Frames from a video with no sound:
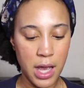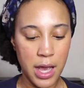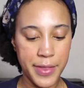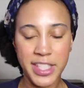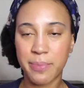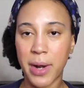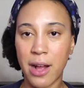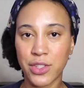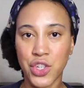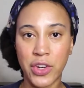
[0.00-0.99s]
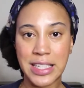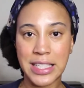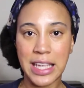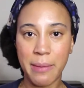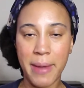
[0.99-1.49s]
Uh, the Sprouts Green
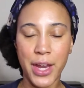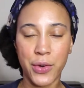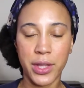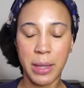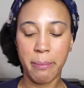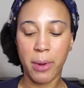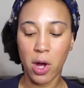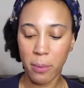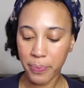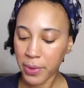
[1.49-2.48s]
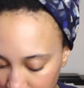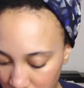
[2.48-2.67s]
Tea Mandarin Lip Balm.